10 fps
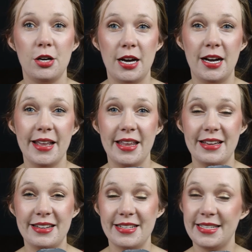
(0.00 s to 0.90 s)
I
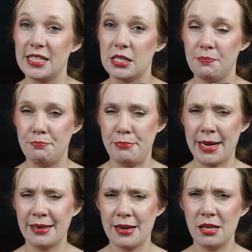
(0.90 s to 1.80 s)

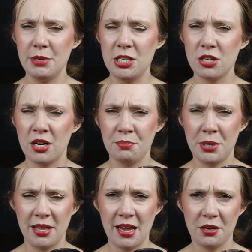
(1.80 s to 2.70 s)
suspect I'll be done
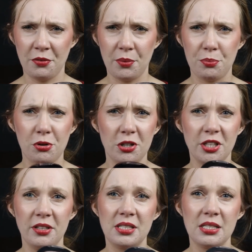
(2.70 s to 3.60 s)
by the end of the
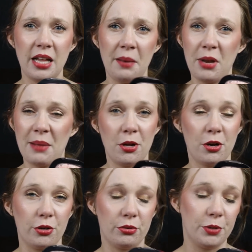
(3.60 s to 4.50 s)
project this is in, but I'm
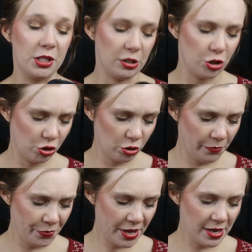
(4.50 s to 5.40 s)
not 100%
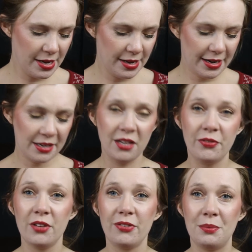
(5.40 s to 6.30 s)
sure. And
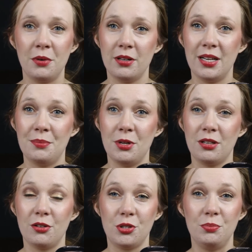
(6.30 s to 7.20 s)
even if I'm not, I'm
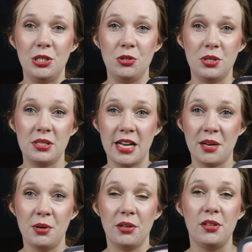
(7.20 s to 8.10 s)
not going to be too sad
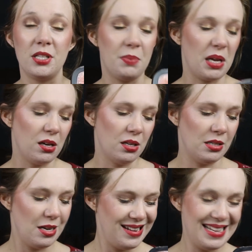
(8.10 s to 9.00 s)
about this, because
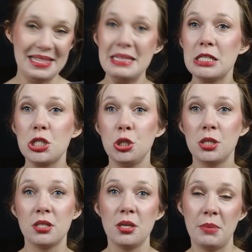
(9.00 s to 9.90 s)
this is
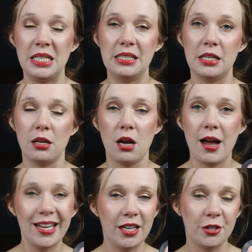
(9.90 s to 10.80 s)
just an amazing
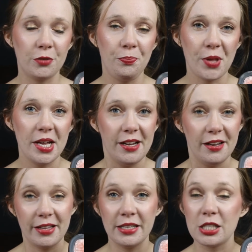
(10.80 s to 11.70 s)
highlighter
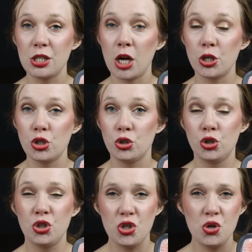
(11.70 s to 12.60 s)
that is not
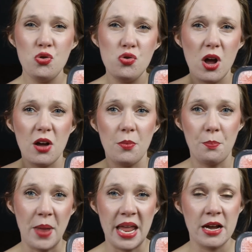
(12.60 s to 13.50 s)
too
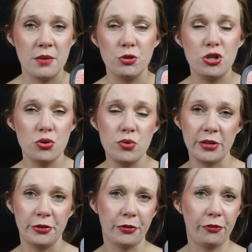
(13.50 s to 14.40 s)
bam, too
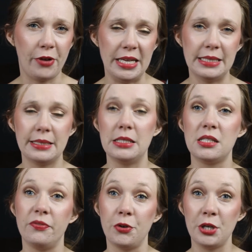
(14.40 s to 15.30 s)
in your face.
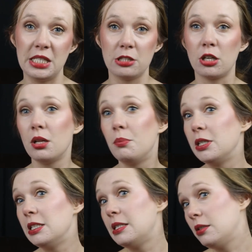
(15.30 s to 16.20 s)
It's very subtle, but
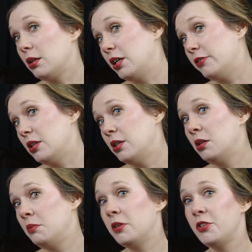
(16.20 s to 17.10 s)
it still gives a
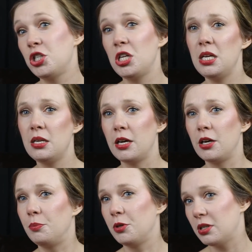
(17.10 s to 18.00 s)
little bit of a sheen. I
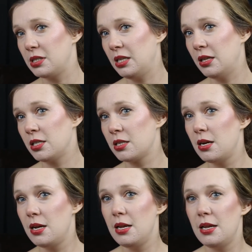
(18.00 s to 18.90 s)
hope you can see this.
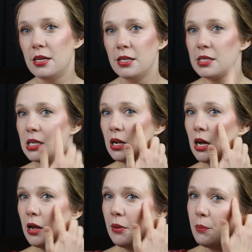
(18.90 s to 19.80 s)

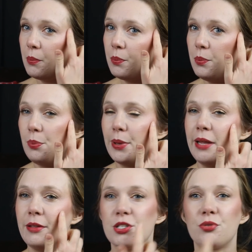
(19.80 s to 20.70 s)
I apply
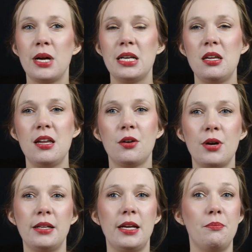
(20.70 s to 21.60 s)
this right here,
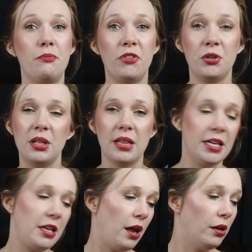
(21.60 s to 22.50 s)
and I'm very
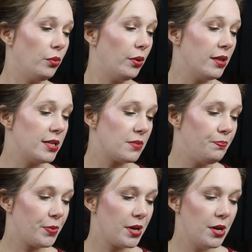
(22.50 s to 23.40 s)
light-handed with this
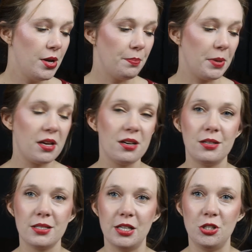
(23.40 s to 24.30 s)

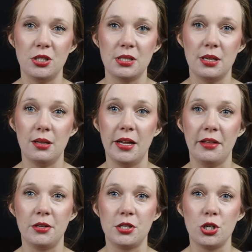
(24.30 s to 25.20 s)
because I just
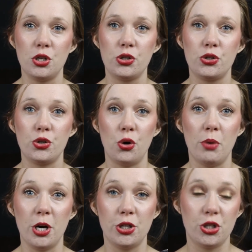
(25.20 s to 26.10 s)
like this so
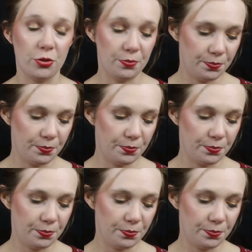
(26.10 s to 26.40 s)
much.